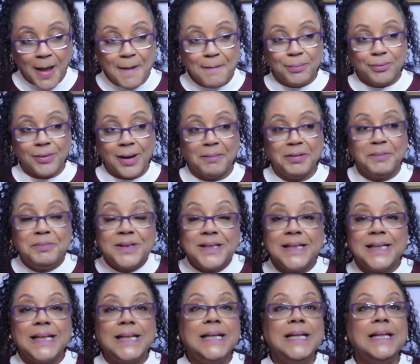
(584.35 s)

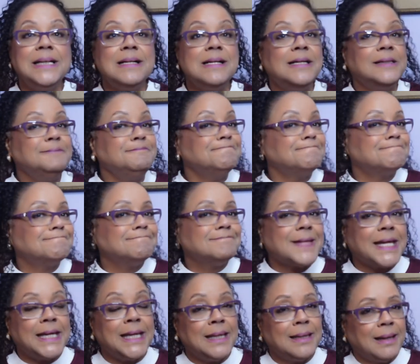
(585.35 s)
probably
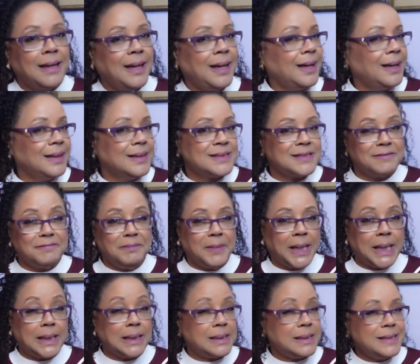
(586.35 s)
in the hands of
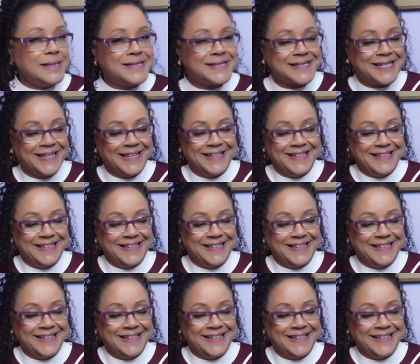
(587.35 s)
my niece,